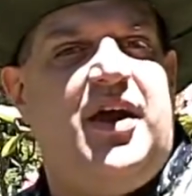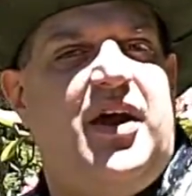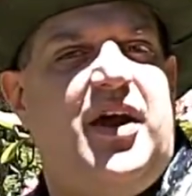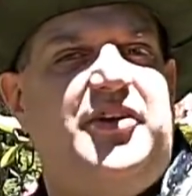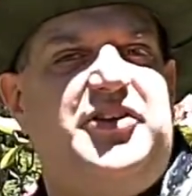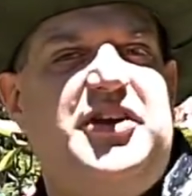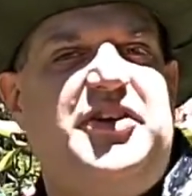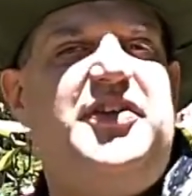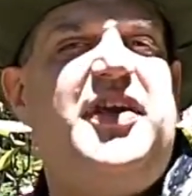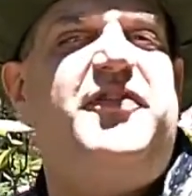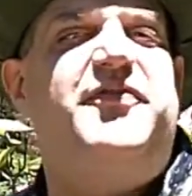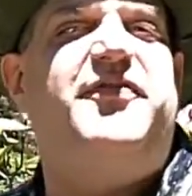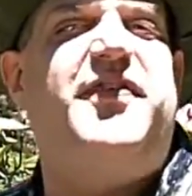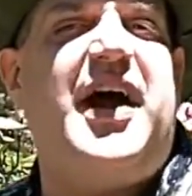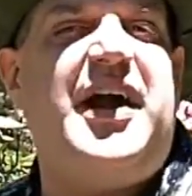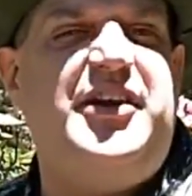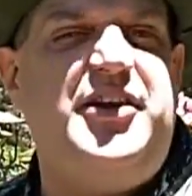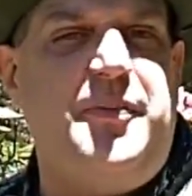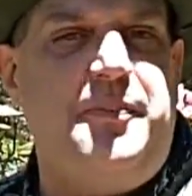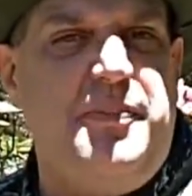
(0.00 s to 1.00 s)
did they
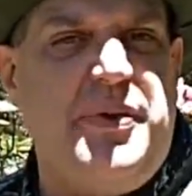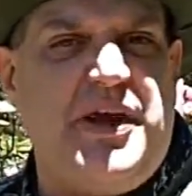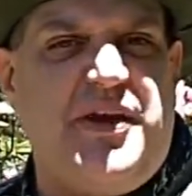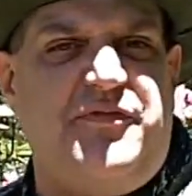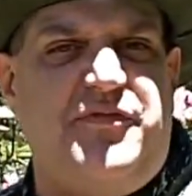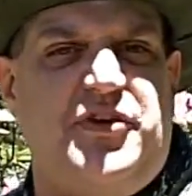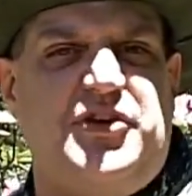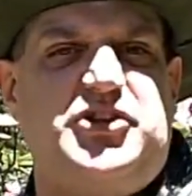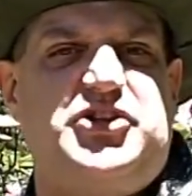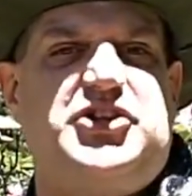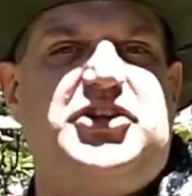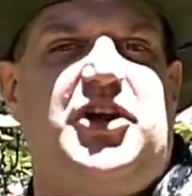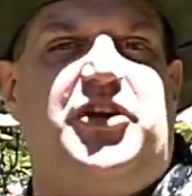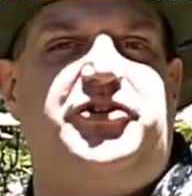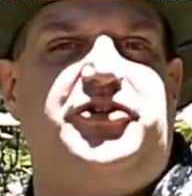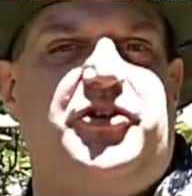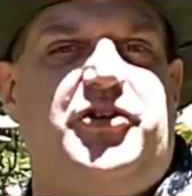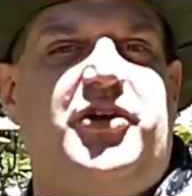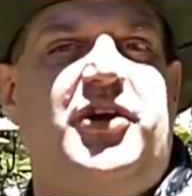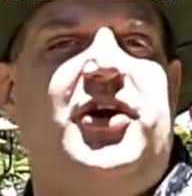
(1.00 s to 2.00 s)
find a Bigfoot
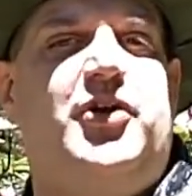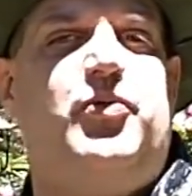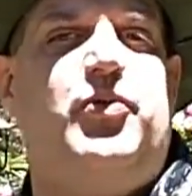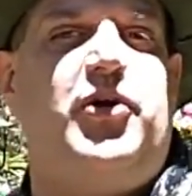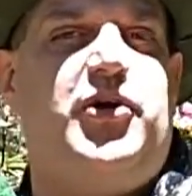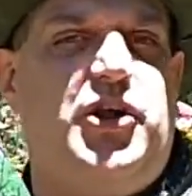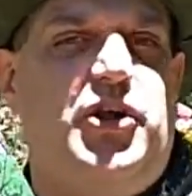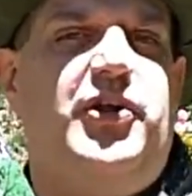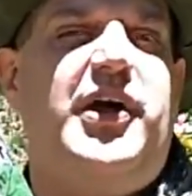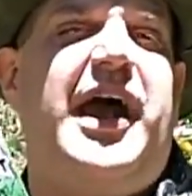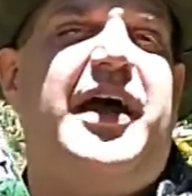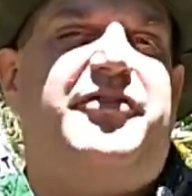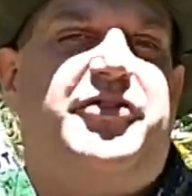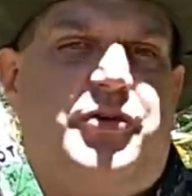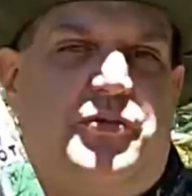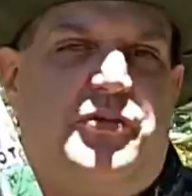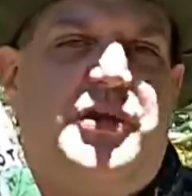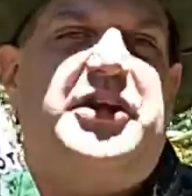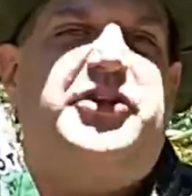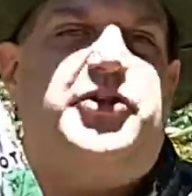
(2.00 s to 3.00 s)
shelter? Well, you'll have to
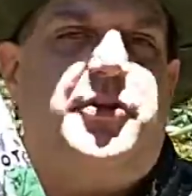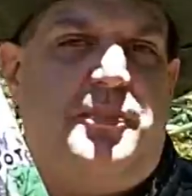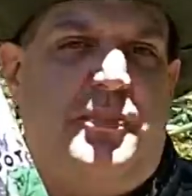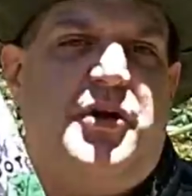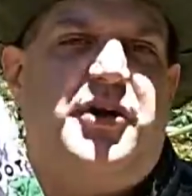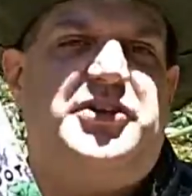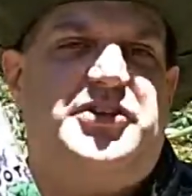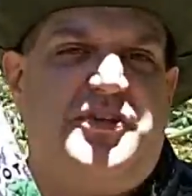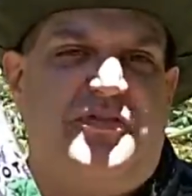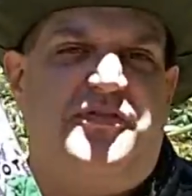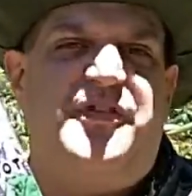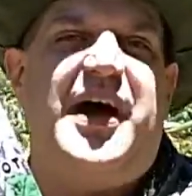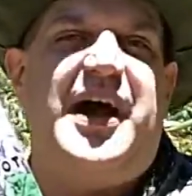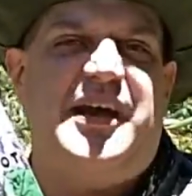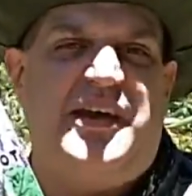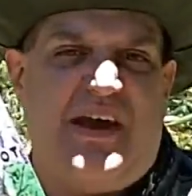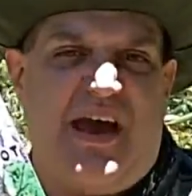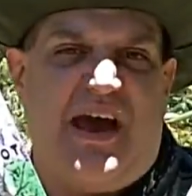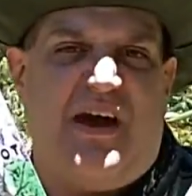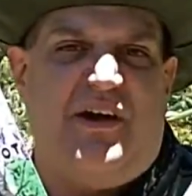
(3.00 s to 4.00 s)
read the book to find
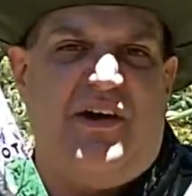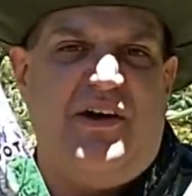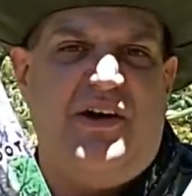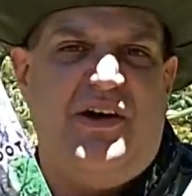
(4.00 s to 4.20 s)
out.